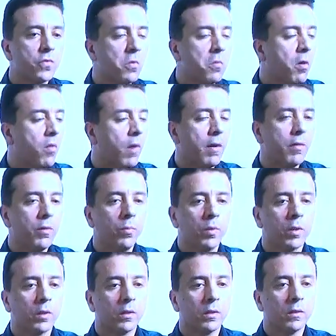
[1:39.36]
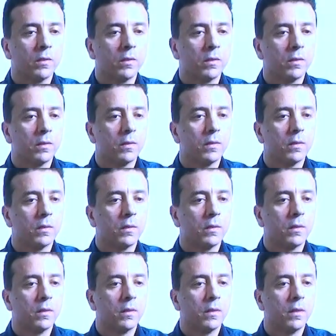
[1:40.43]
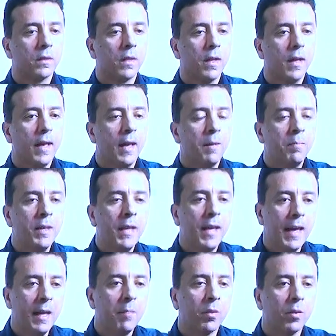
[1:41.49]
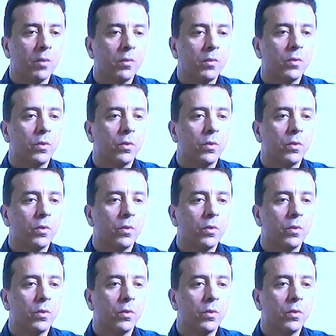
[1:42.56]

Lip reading: from around the world and be able